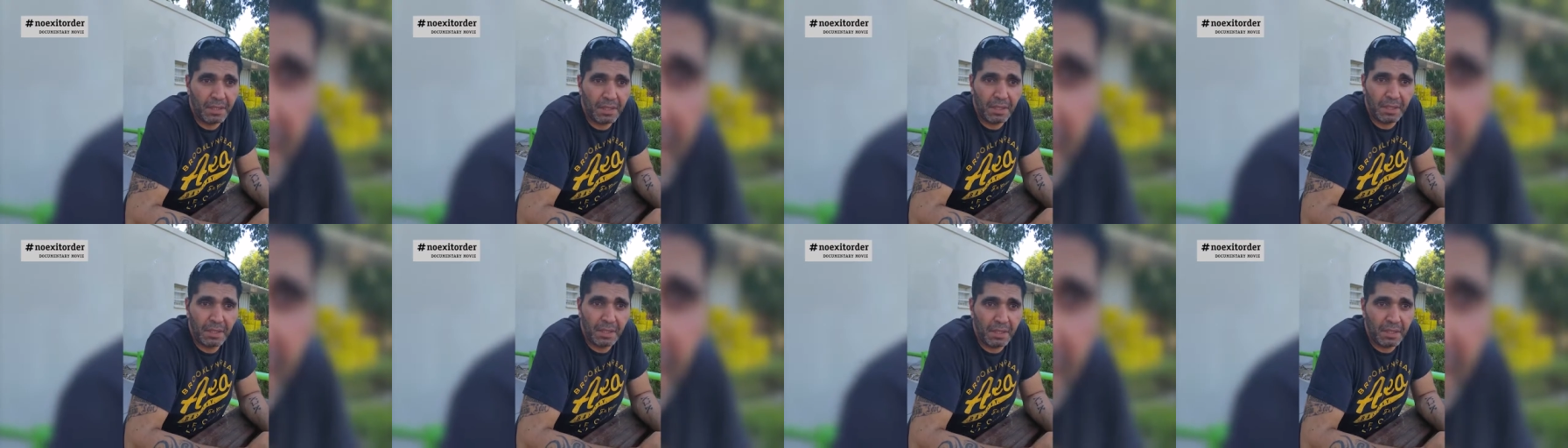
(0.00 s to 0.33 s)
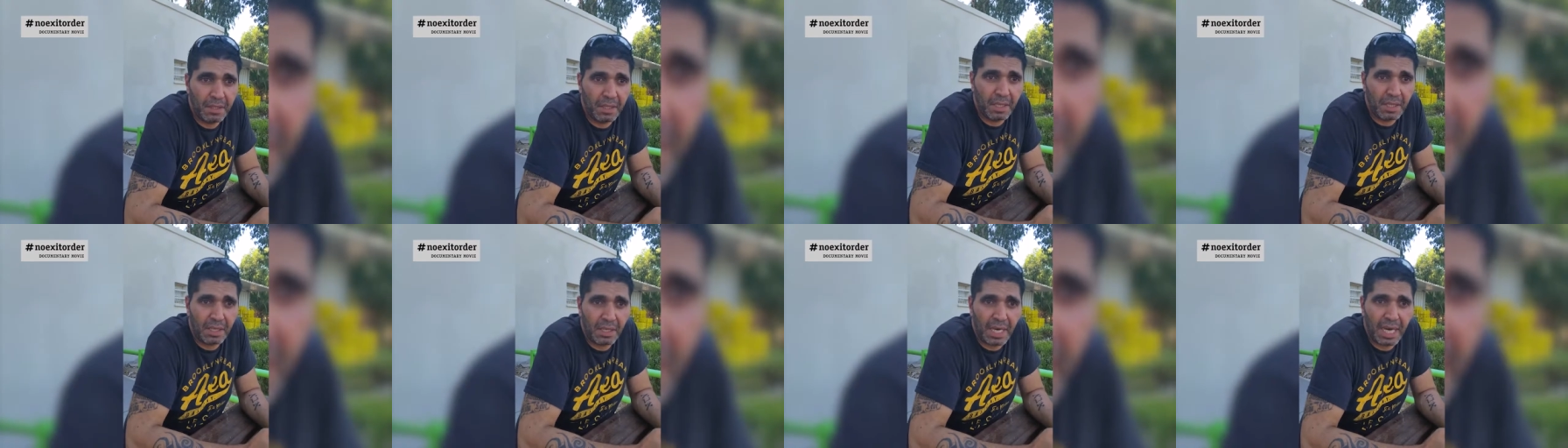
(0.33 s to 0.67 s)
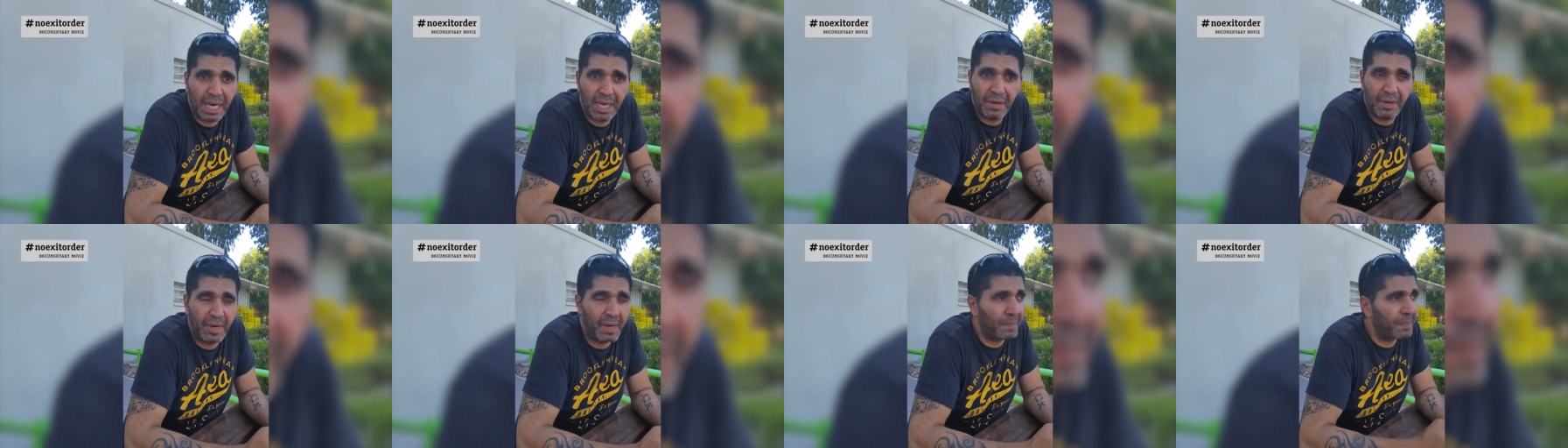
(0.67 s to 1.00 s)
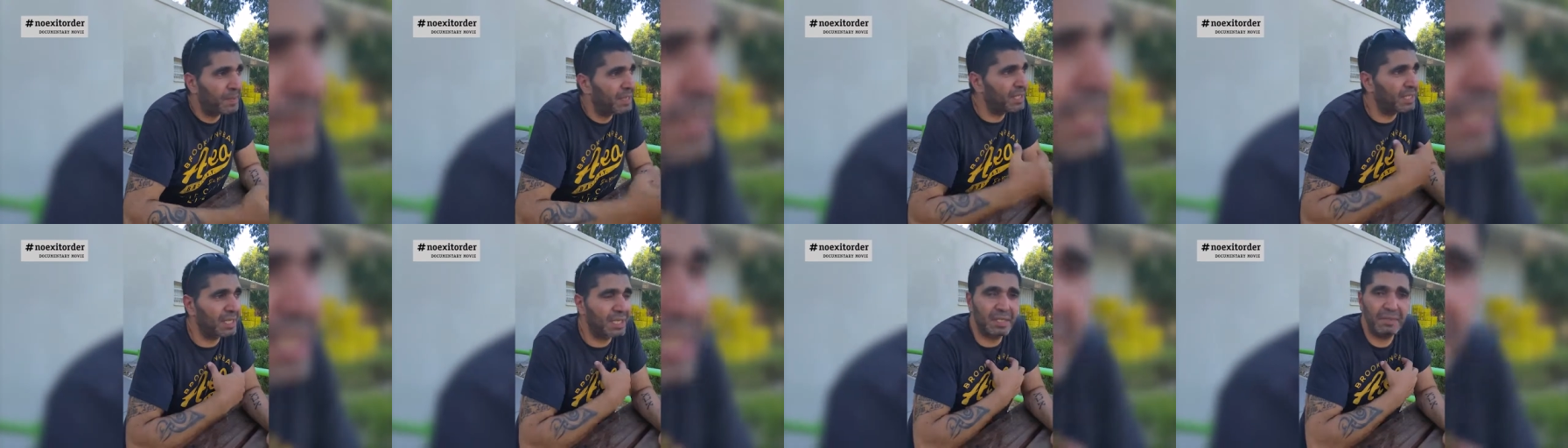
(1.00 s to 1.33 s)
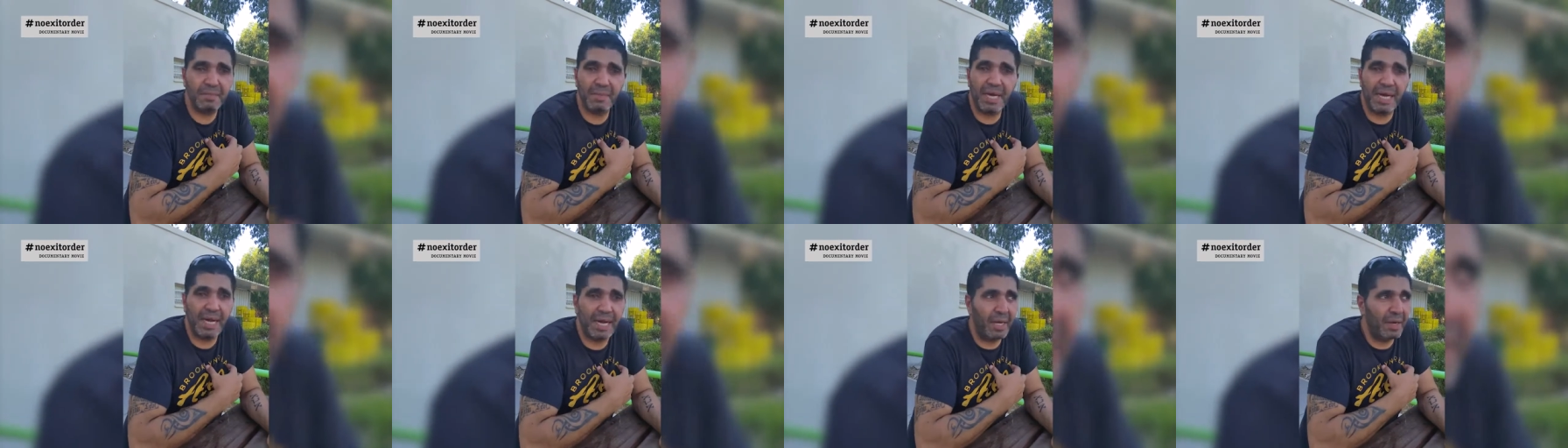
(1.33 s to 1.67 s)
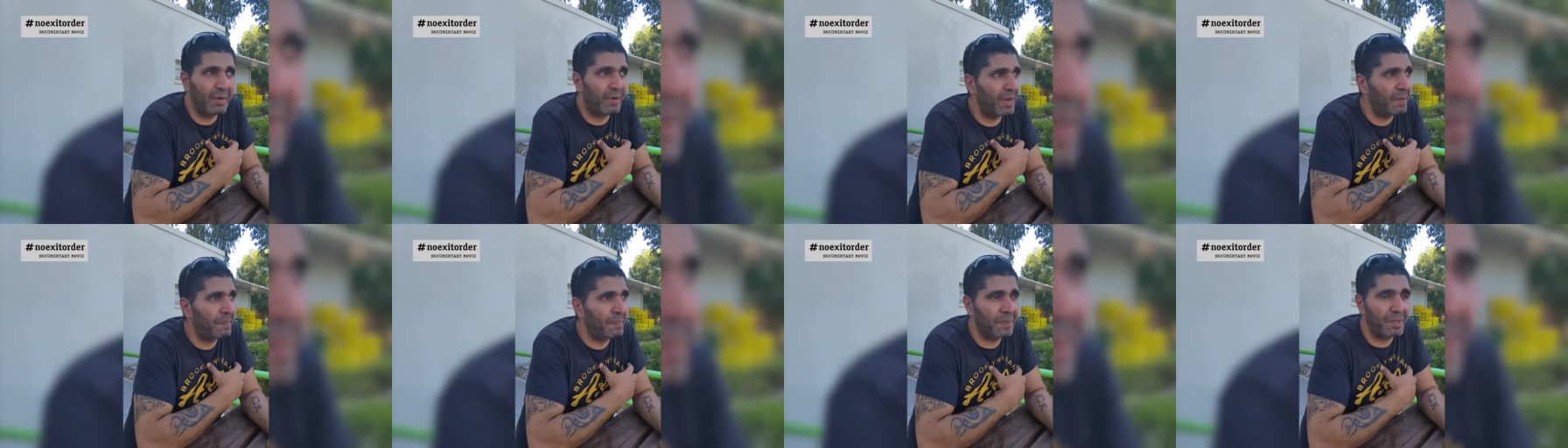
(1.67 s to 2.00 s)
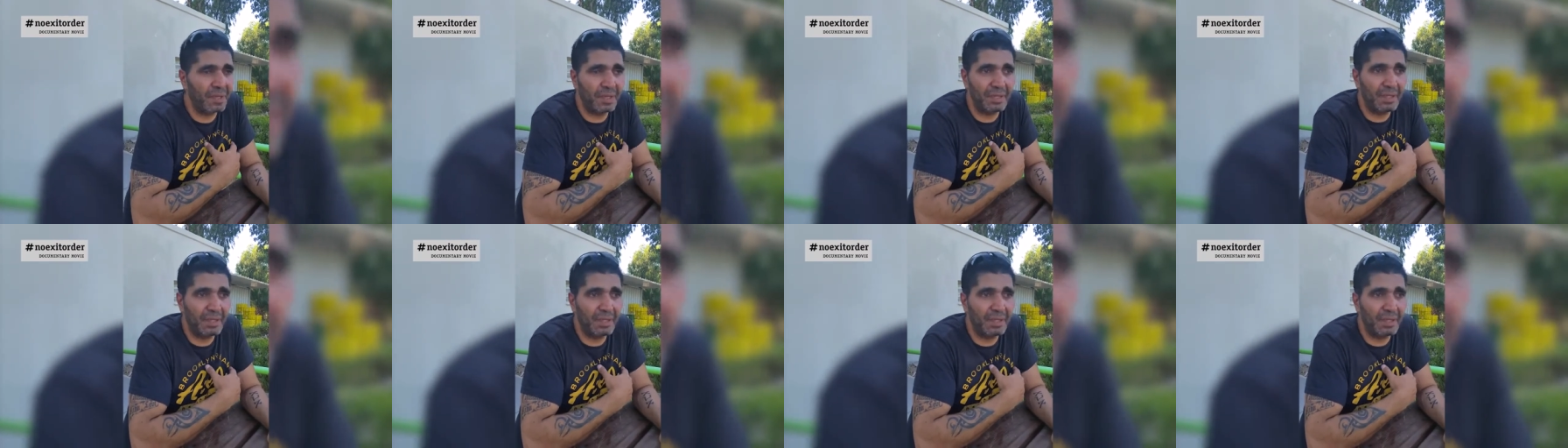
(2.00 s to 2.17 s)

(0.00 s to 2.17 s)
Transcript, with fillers: The people of Israel are not their government.